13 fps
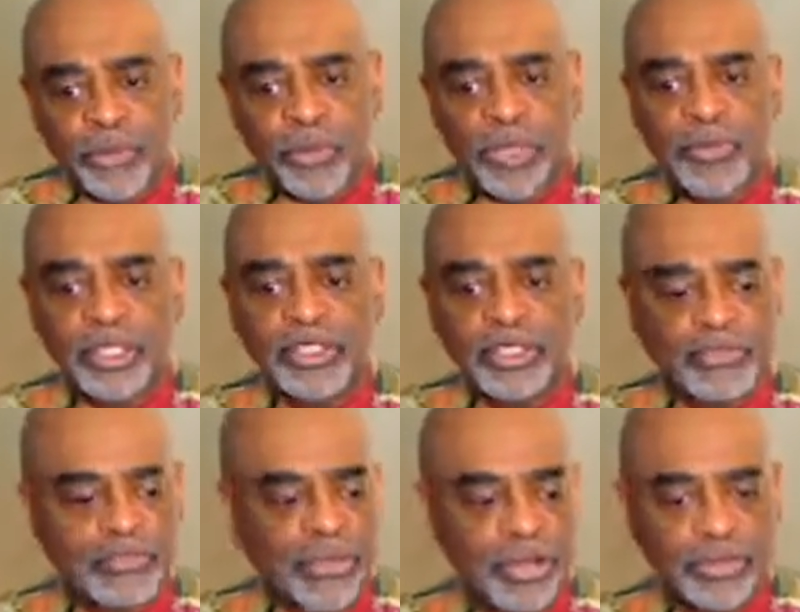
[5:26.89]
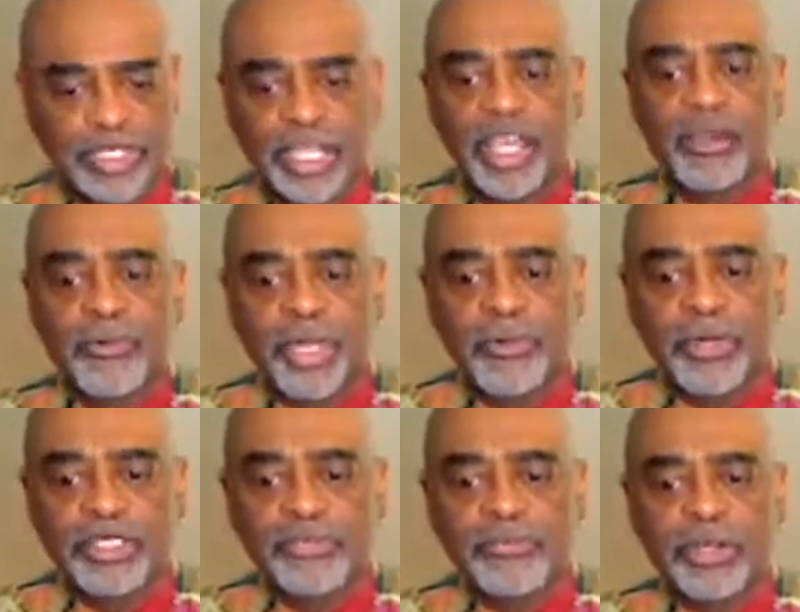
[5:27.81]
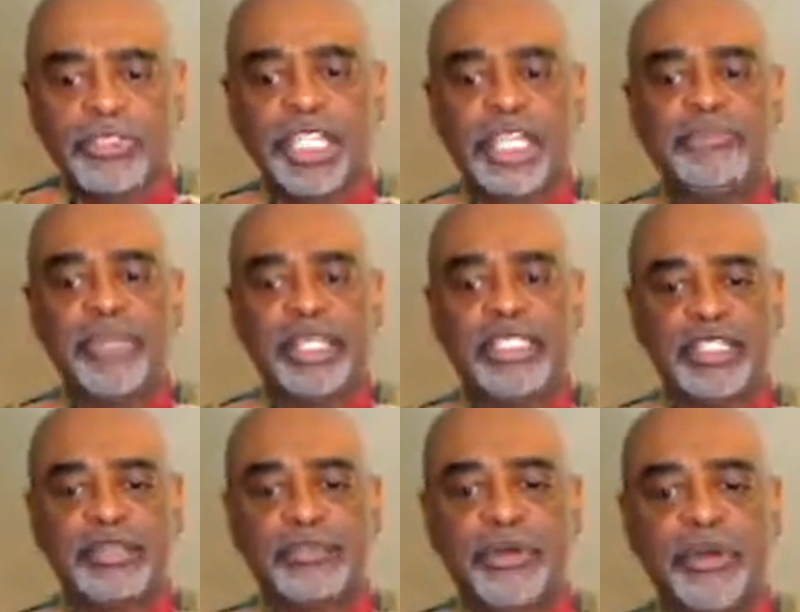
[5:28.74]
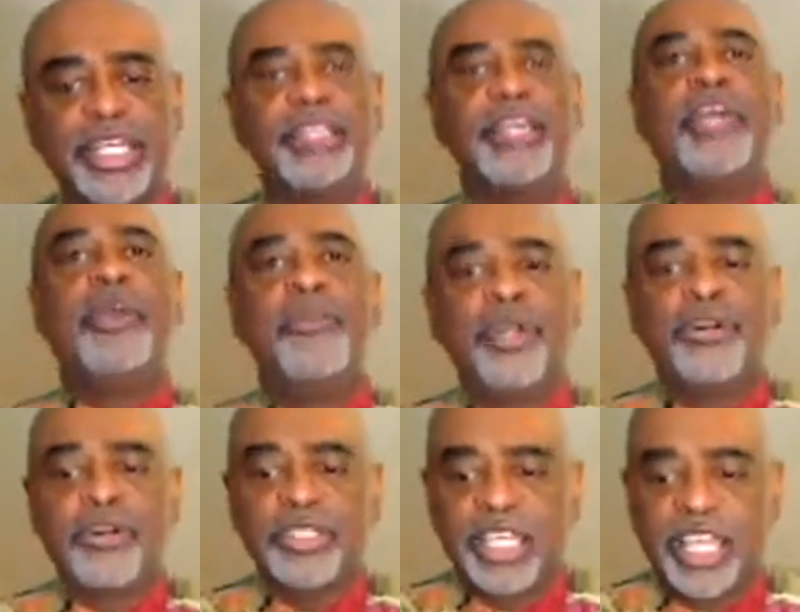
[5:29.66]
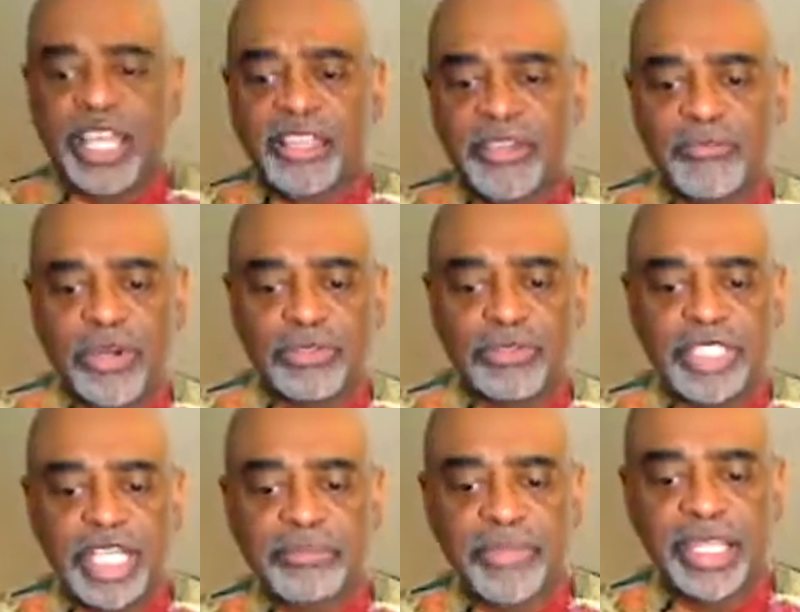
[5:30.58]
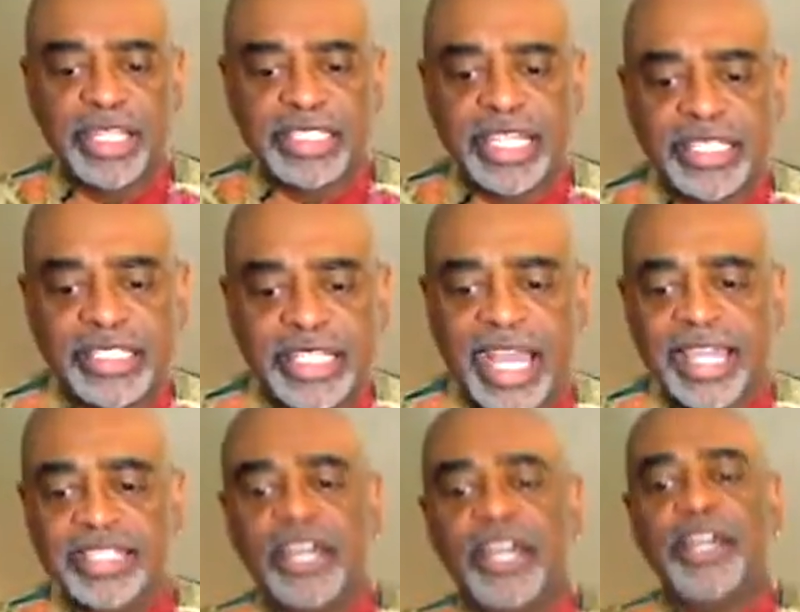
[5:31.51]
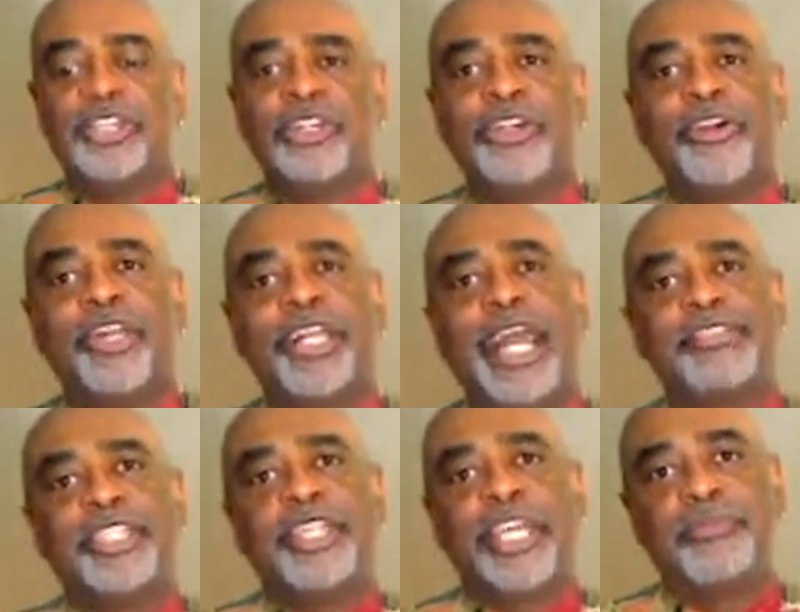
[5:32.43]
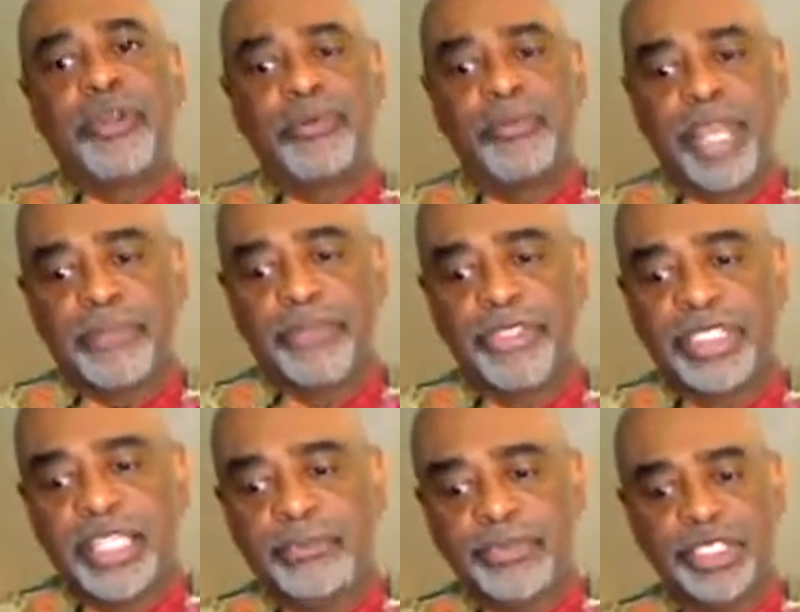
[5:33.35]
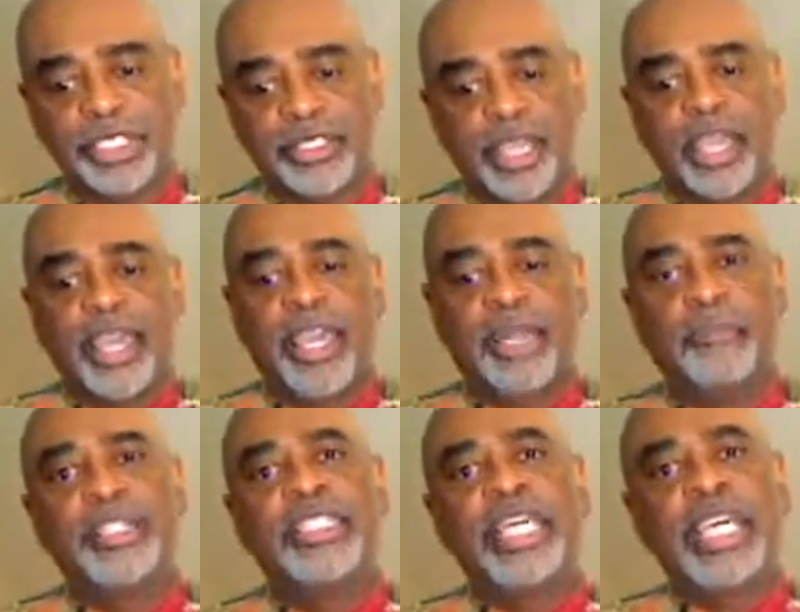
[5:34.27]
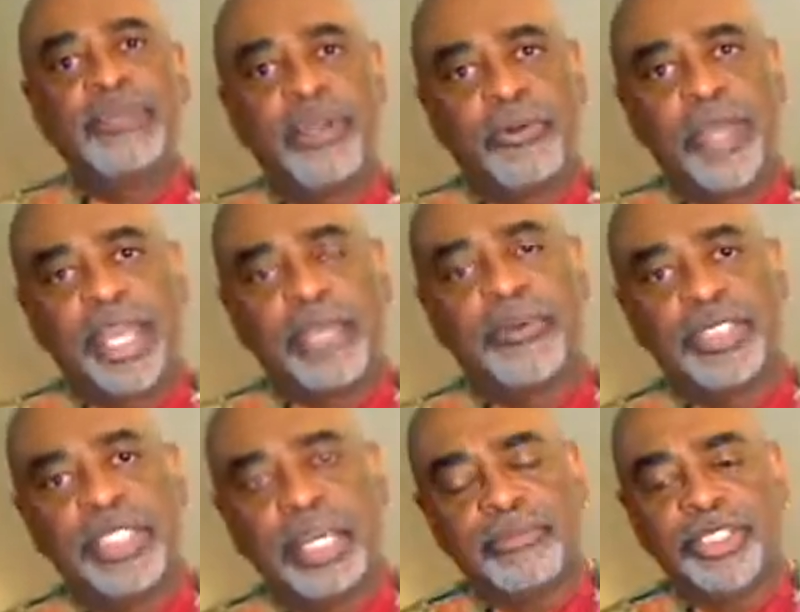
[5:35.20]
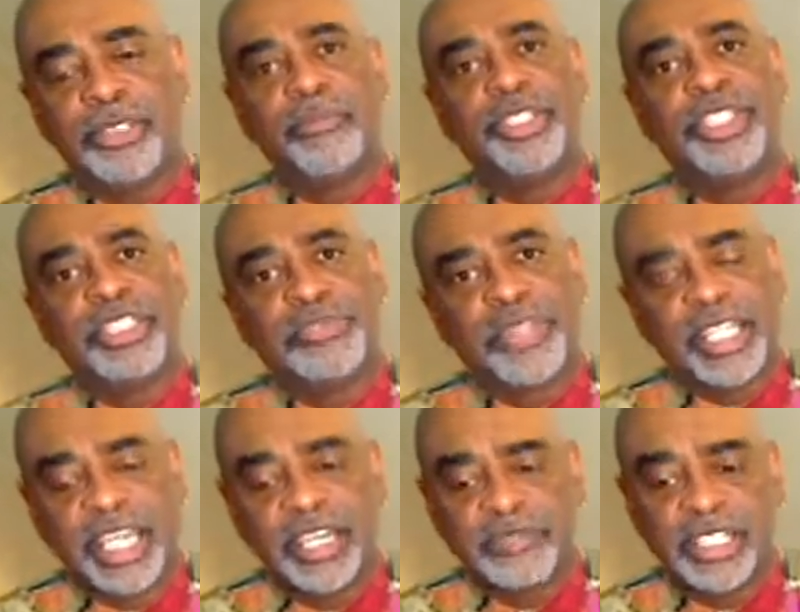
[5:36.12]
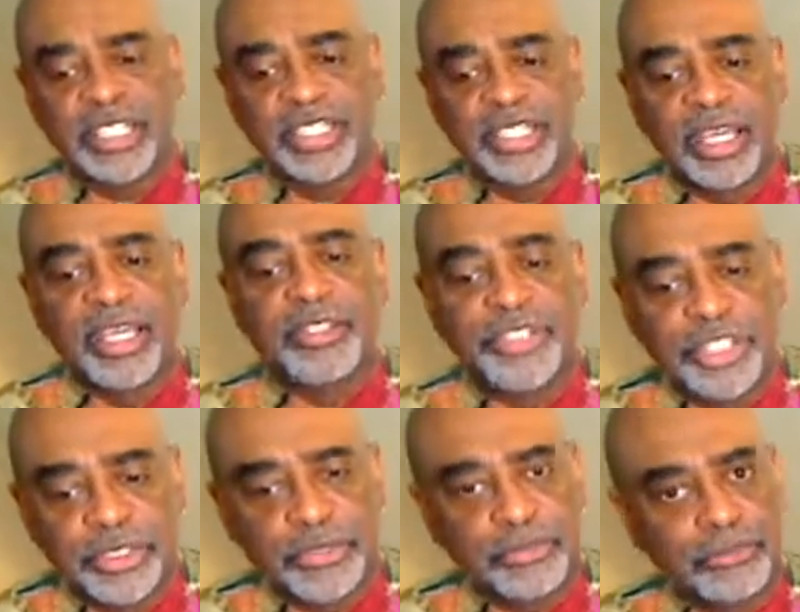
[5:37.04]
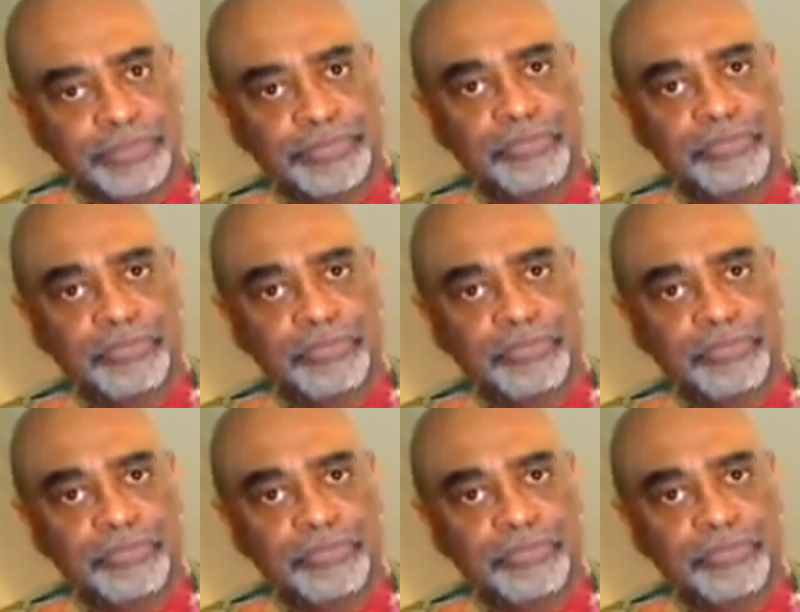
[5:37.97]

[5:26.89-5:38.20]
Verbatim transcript: We will devote. We will devote ten minutes in the morning. We're going to devote ten minutes at night to learning how to give correct perception and receive correct perception, which is forgiveness, too.